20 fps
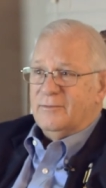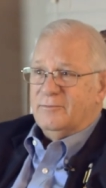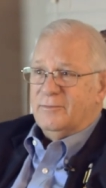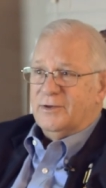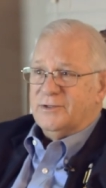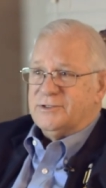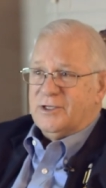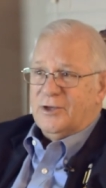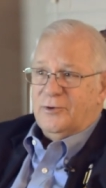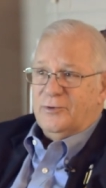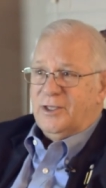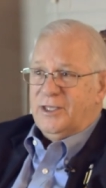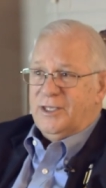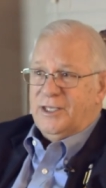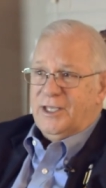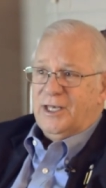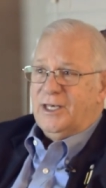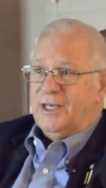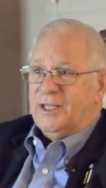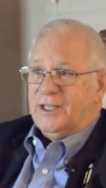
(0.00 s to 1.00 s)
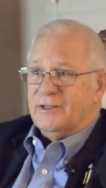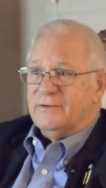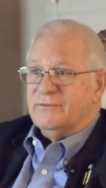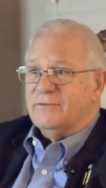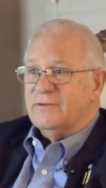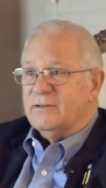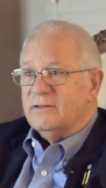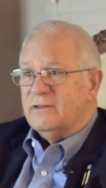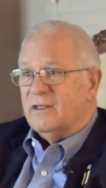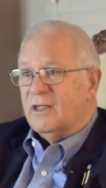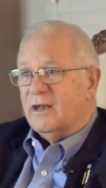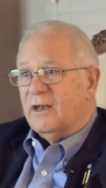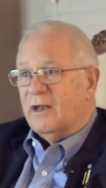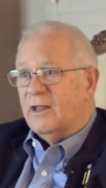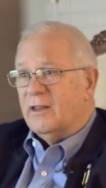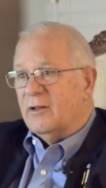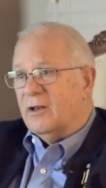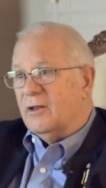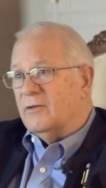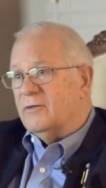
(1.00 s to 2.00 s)
Muskogee Indians in
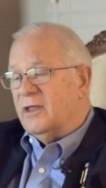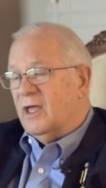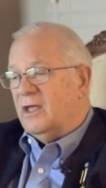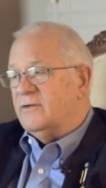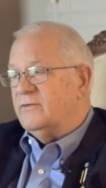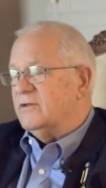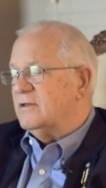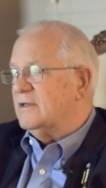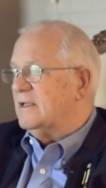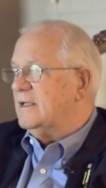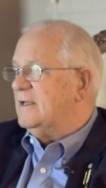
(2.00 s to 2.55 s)
another location.